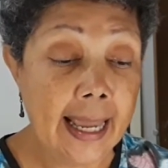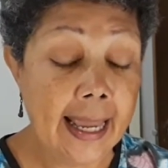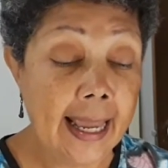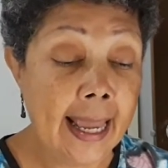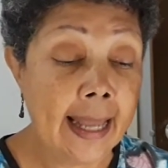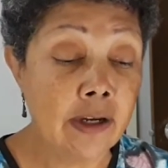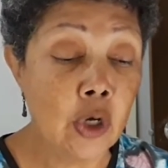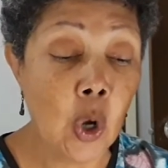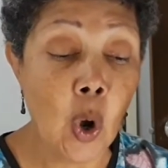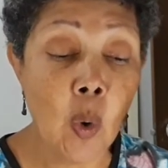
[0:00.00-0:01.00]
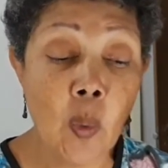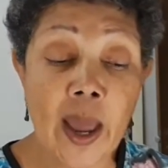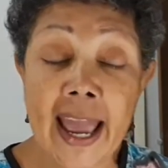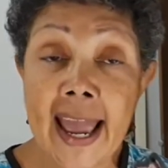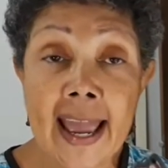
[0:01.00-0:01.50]
And no
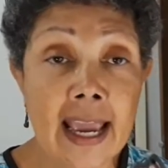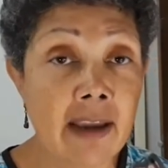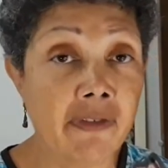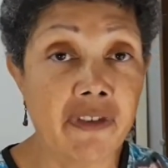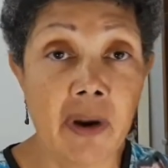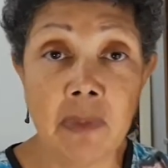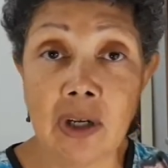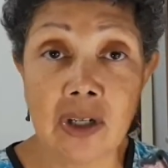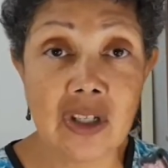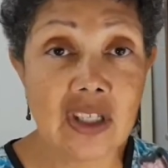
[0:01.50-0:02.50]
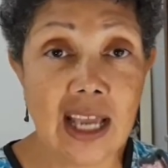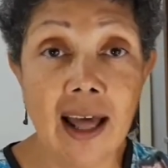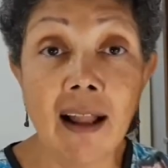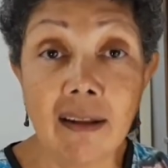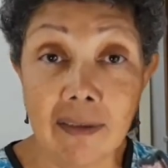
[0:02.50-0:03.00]
way from
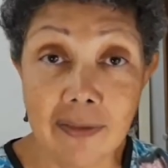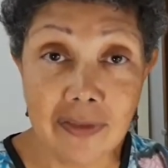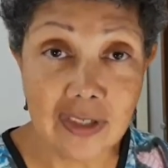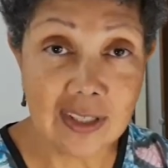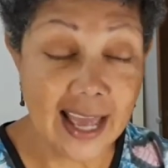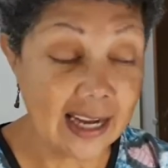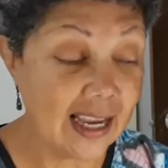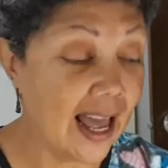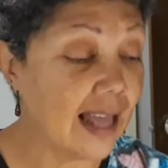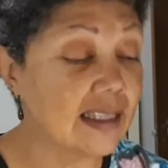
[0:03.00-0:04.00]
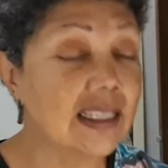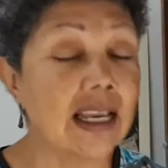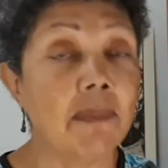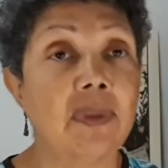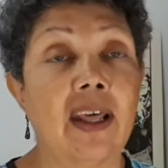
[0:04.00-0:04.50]
yourselves. That
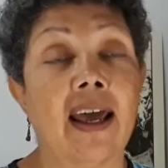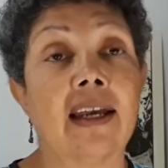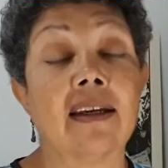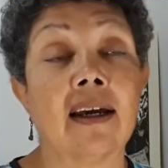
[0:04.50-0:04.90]
concept that